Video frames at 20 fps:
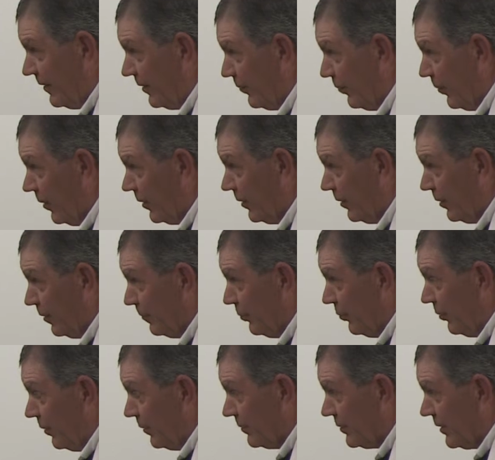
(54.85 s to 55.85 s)
One little
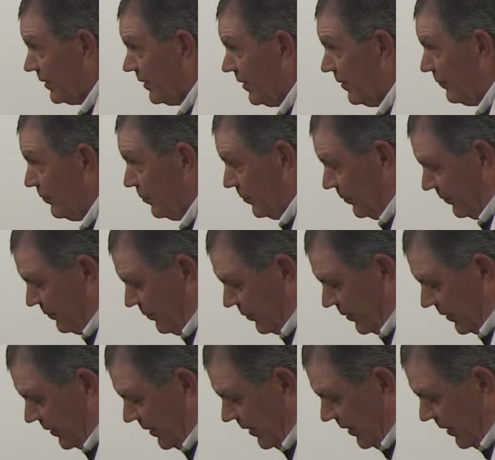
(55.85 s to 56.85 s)
boy was a devil
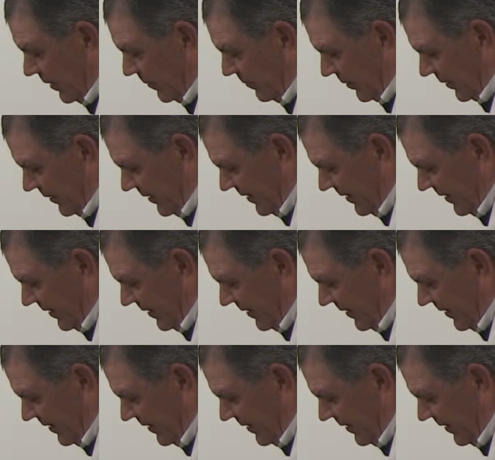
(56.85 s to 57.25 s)
before he came.